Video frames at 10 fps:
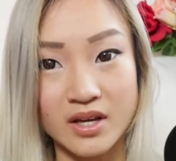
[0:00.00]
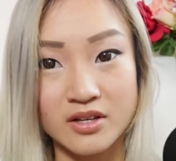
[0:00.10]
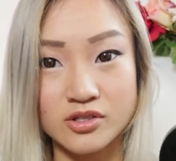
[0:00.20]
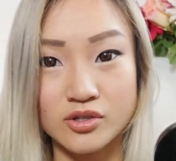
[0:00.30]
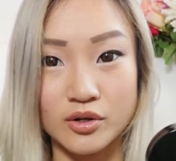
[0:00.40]

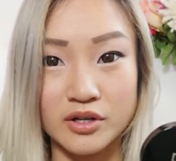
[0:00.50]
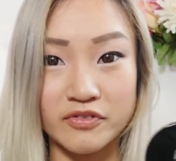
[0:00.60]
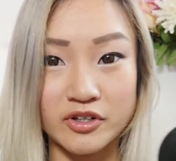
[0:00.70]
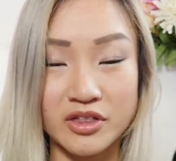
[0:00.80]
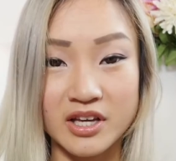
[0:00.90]
So if
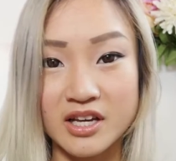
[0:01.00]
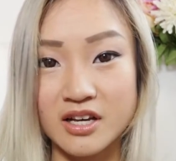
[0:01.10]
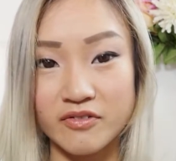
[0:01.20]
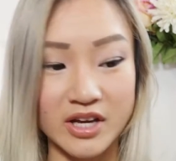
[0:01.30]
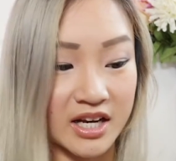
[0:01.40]
you're thinking
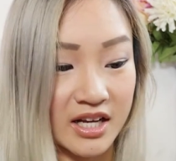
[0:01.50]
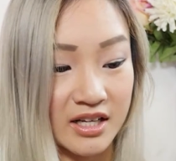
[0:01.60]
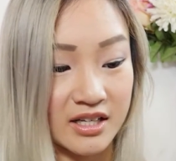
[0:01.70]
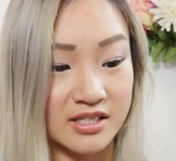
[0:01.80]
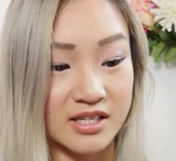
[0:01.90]
of
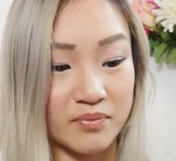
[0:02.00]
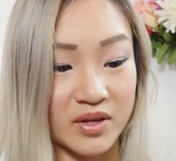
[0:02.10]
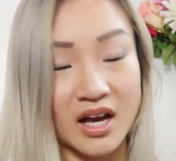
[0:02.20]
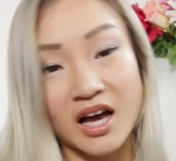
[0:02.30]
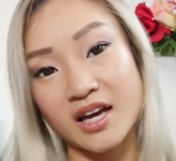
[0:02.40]
getting
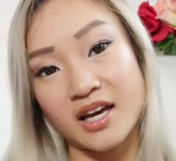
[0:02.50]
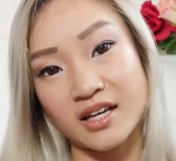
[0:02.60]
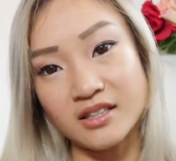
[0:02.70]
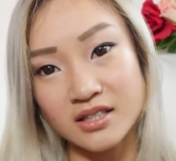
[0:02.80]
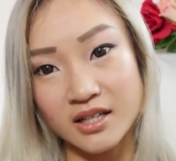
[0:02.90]
something
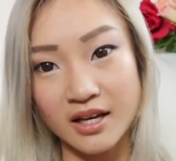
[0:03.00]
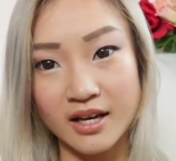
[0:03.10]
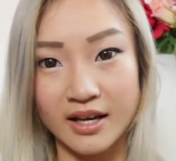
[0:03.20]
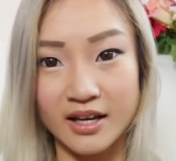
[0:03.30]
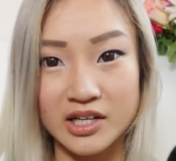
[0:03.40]
high-end
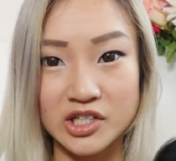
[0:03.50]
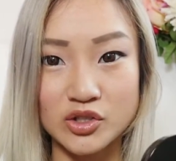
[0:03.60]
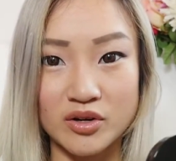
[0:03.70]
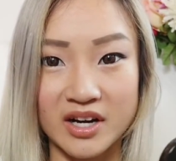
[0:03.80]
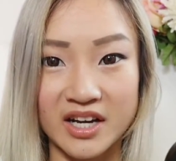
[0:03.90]
and
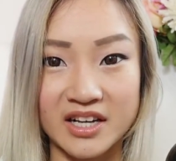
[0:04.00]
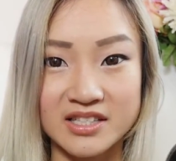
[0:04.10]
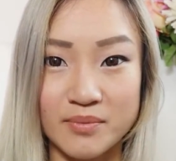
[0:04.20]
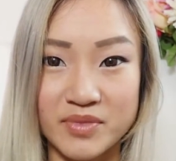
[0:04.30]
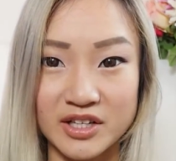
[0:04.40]
trying
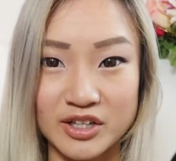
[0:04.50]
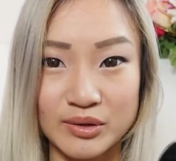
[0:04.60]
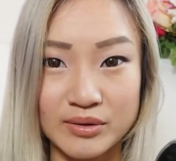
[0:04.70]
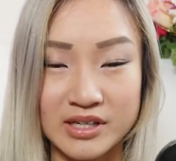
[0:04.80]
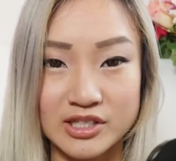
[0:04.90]
something
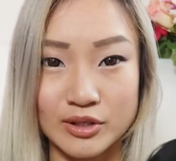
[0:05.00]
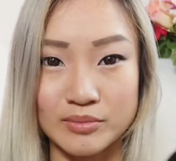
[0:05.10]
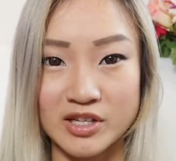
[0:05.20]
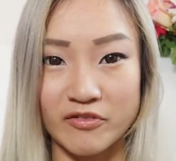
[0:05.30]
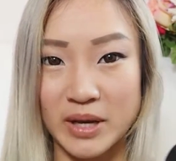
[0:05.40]
new in
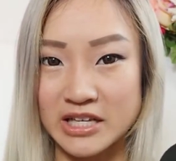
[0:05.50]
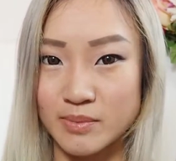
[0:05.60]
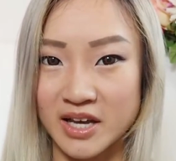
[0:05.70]
terms of base